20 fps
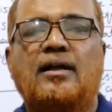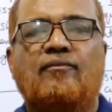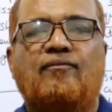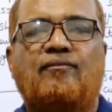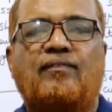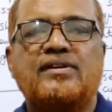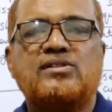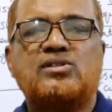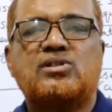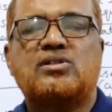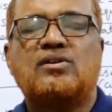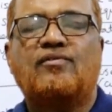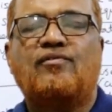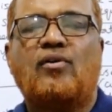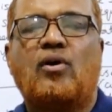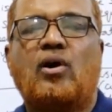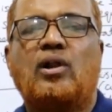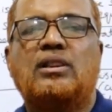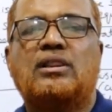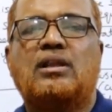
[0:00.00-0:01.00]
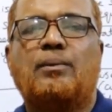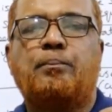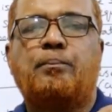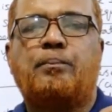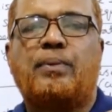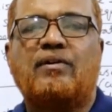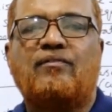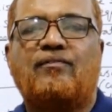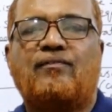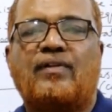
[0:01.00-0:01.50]
first of all the
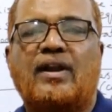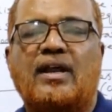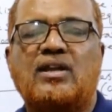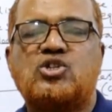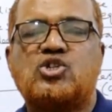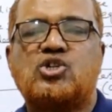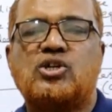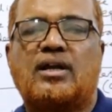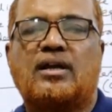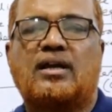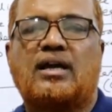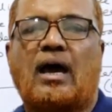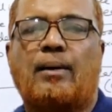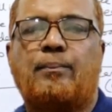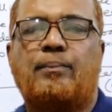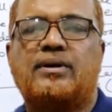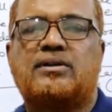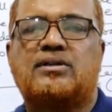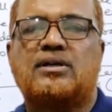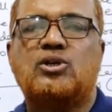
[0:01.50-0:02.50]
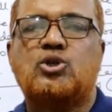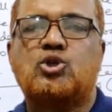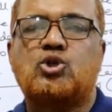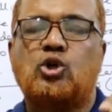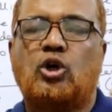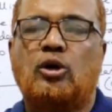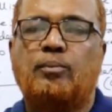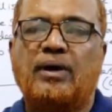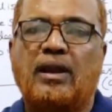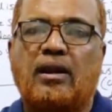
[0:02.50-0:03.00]
preference share capital
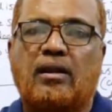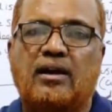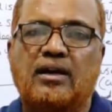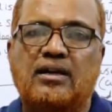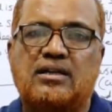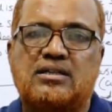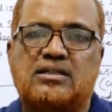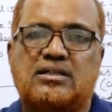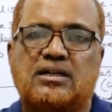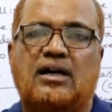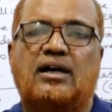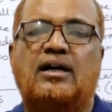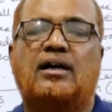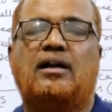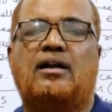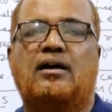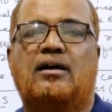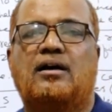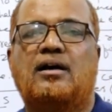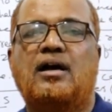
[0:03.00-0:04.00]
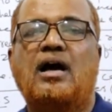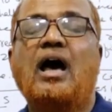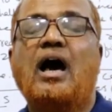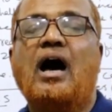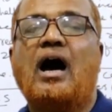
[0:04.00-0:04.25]
should be returned.